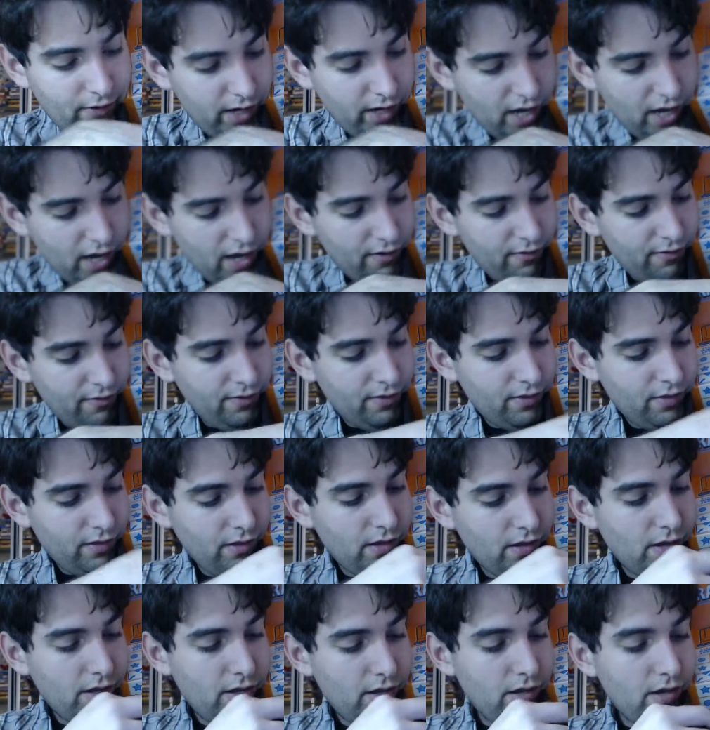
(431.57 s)
We
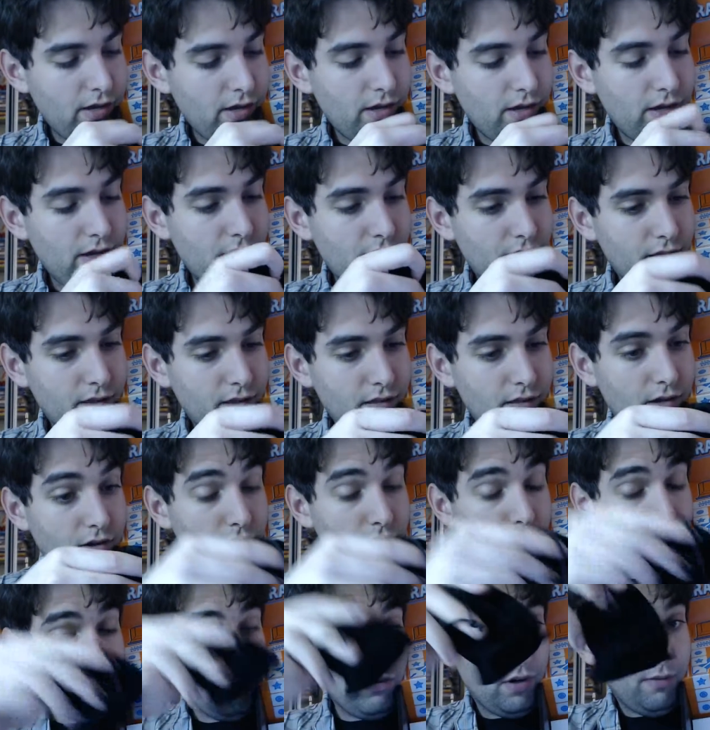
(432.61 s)
have
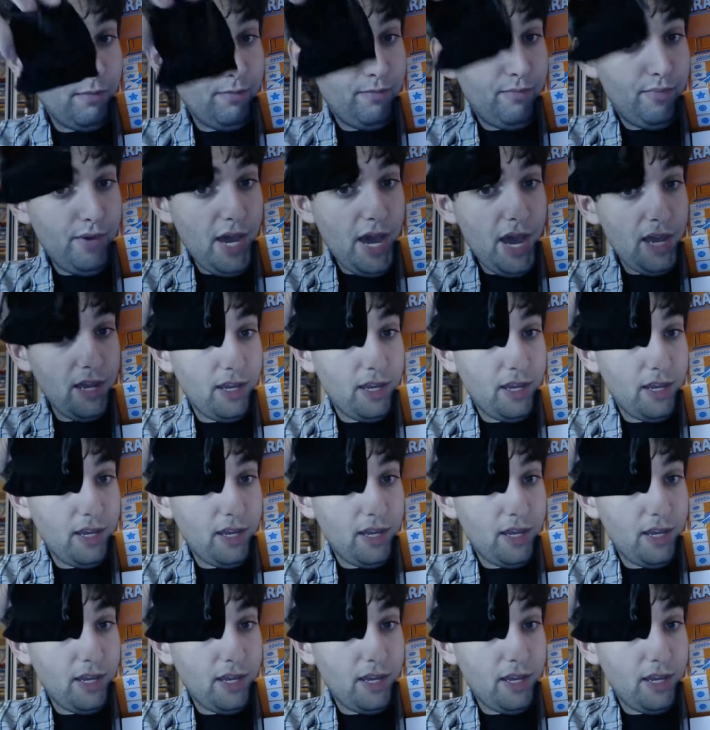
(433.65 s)
a bag